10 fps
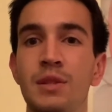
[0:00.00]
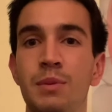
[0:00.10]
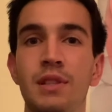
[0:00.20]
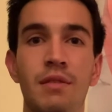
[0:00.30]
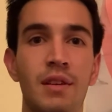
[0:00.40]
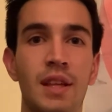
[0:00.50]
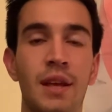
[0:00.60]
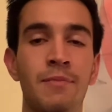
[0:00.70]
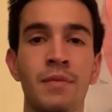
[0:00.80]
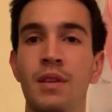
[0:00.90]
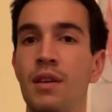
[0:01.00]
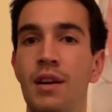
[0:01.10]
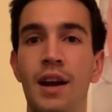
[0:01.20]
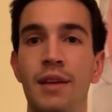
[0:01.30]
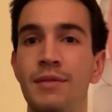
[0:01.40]
specifically.
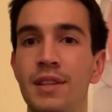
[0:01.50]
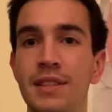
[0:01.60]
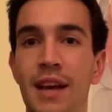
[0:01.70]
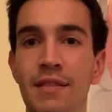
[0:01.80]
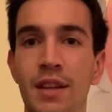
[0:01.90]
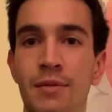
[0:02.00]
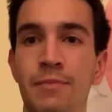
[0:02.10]
All right, let's dive in.